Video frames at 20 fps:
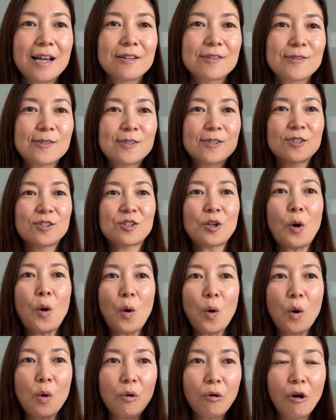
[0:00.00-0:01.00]

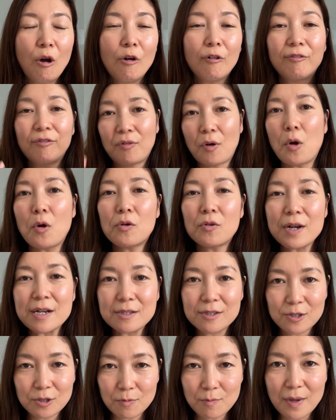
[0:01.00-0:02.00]
so foreign
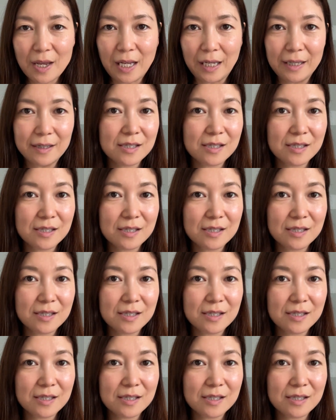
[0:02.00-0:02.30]
to me.